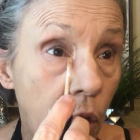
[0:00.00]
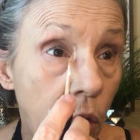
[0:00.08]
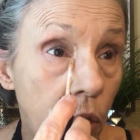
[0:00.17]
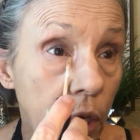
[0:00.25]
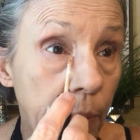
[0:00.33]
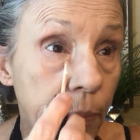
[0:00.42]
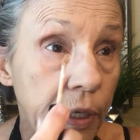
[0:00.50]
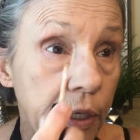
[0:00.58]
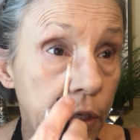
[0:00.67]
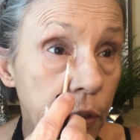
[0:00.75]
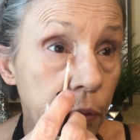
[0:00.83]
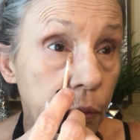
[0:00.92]
all I'm
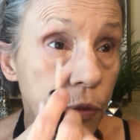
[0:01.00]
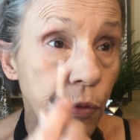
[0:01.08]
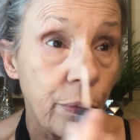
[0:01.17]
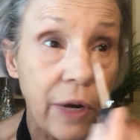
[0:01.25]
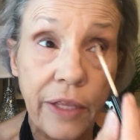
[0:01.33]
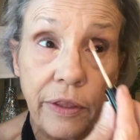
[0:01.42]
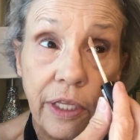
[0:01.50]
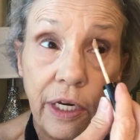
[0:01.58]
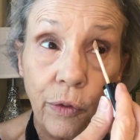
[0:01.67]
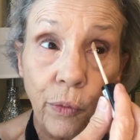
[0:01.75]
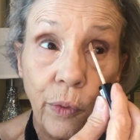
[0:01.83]
going to do is right there.